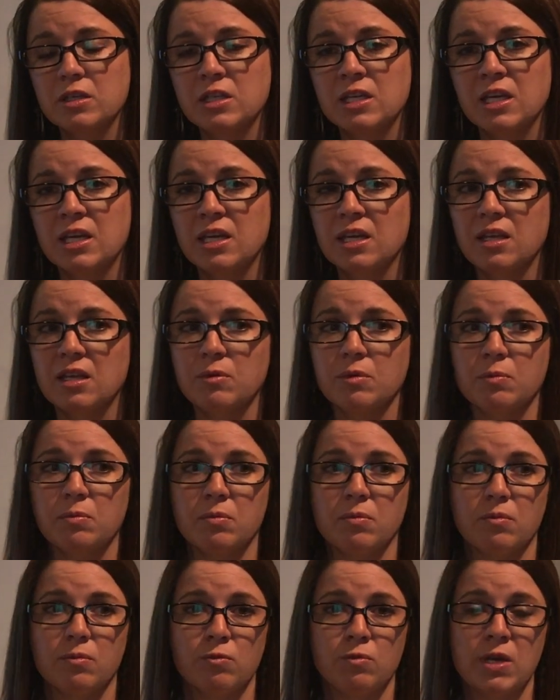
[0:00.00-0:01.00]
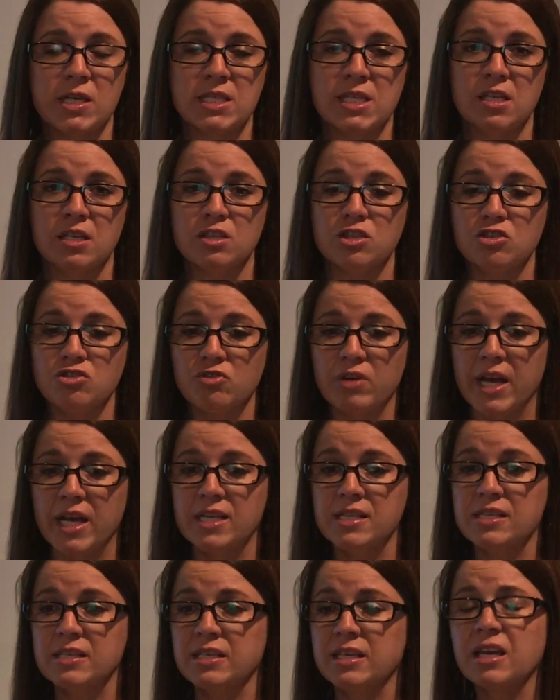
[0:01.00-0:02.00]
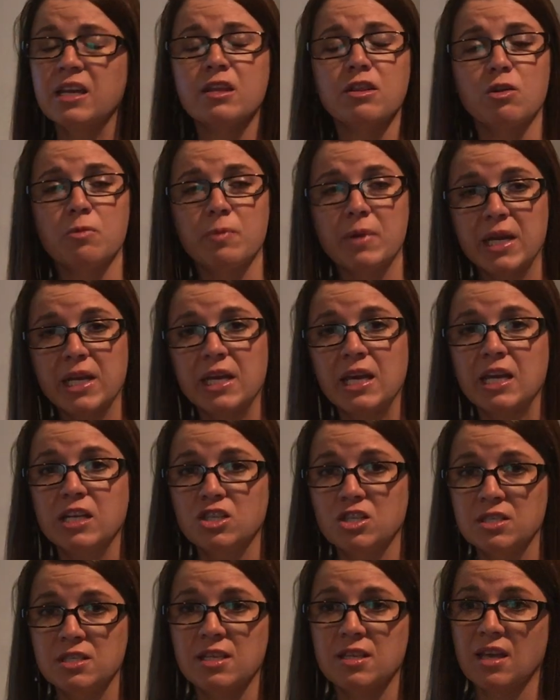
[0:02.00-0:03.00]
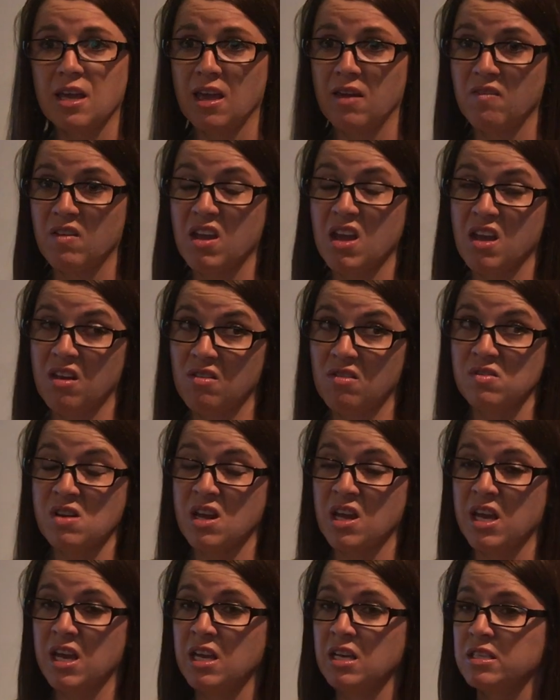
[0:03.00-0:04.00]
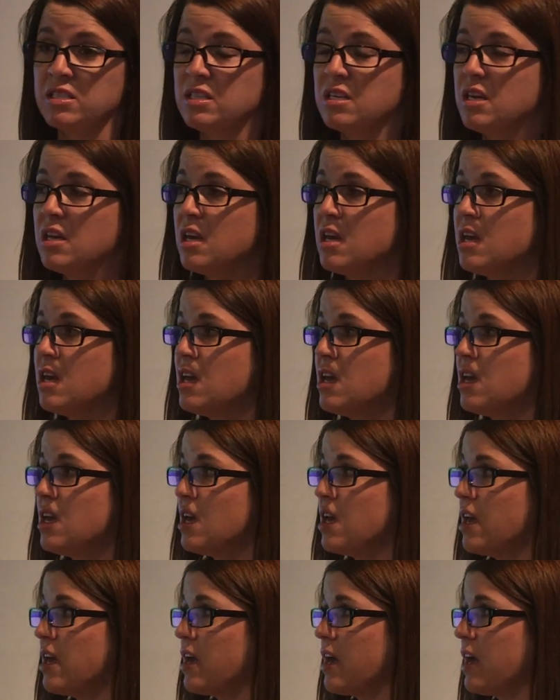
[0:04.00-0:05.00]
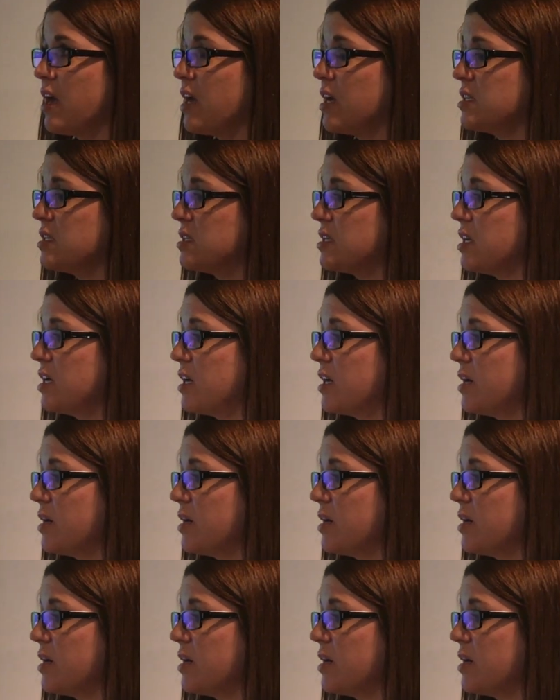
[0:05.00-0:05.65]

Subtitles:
getting residents dressed, getting their medications that they haven't had all night, and